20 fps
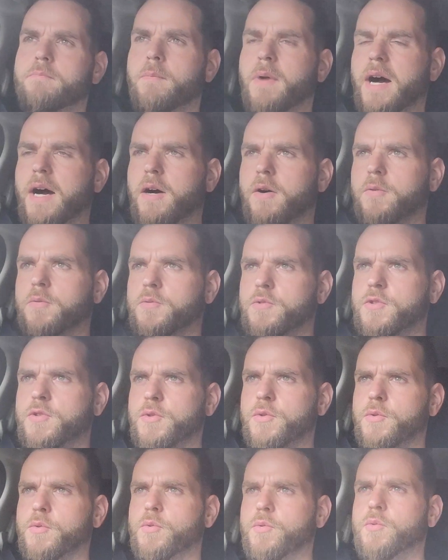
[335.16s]
bound
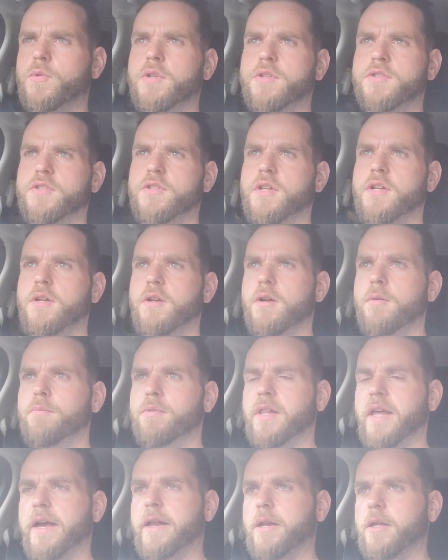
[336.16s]
to, let's say, a
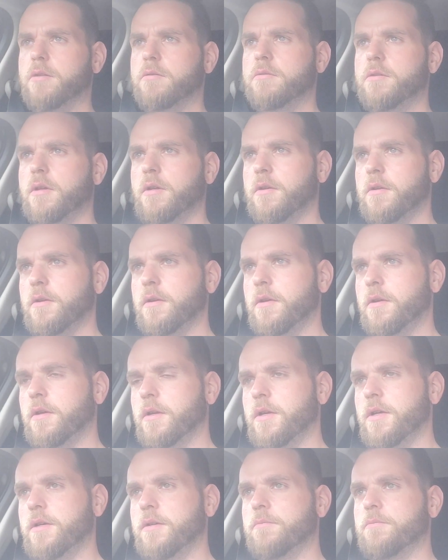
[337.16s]
planet.
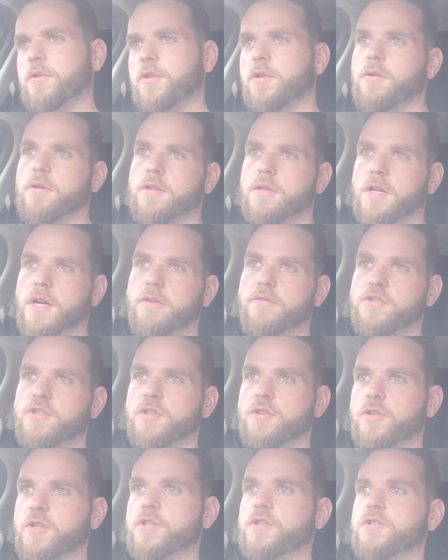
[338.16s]

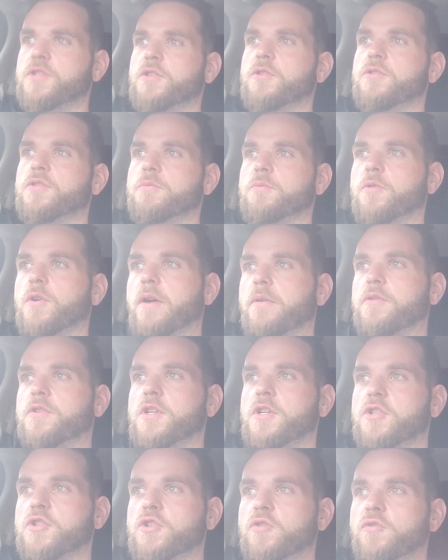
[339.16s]
Obviously there is still some
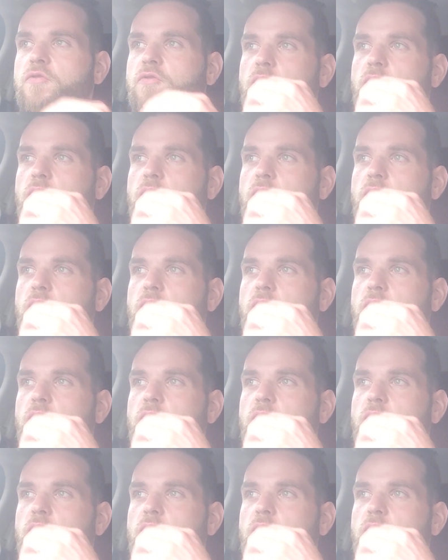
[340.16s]
gravitational